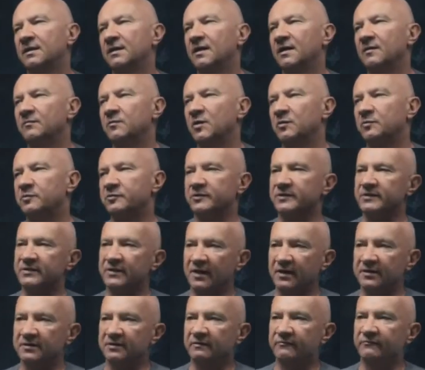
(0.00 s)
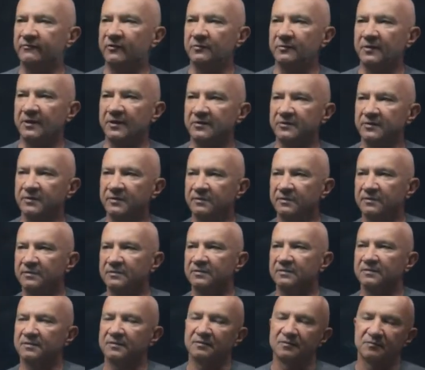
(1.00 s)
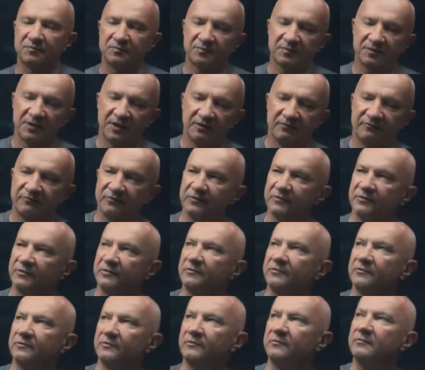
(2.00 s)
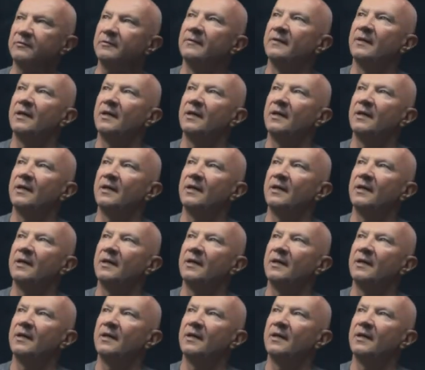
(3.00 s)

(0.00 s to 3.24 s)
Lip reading: more precise information, it's psi 42.